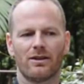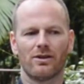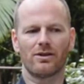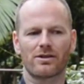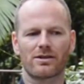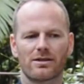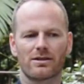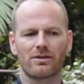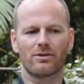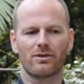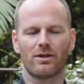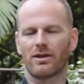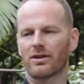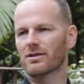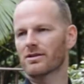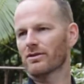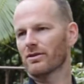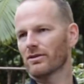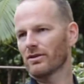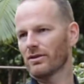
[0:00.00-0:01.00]
Oslo,
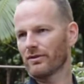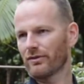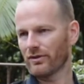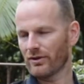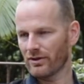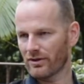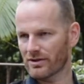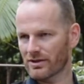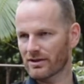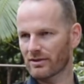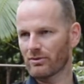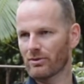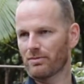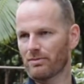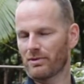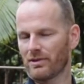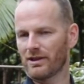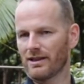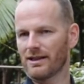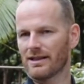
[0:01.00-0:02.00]
August 31st, and
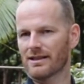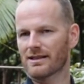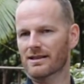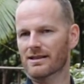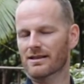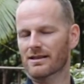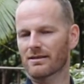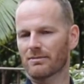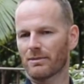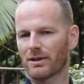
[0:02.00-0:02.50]
Reprise,